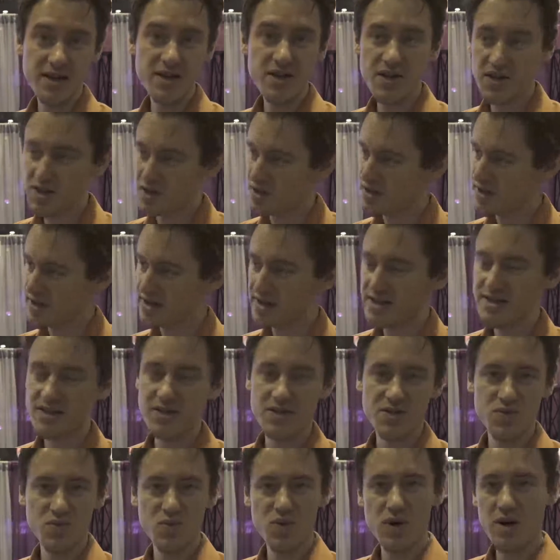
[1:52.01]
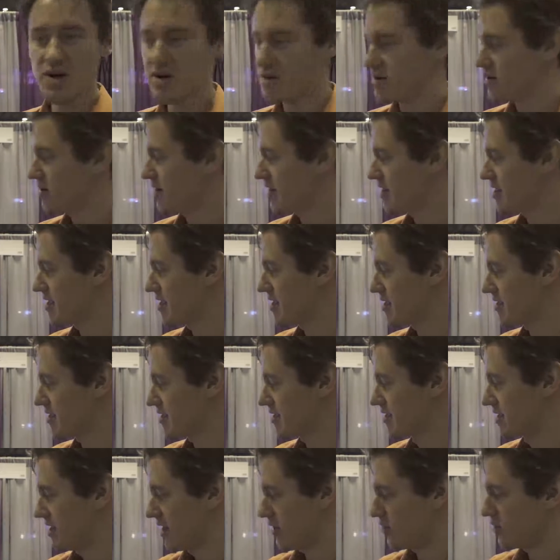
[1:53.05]
And all it needs is water, and then
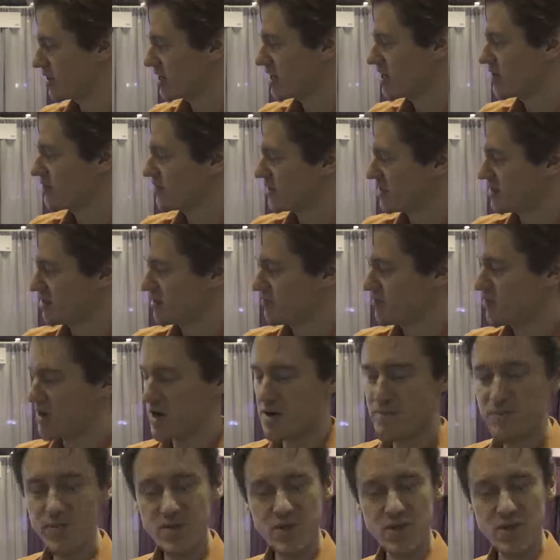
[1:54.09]
we have it on a pump,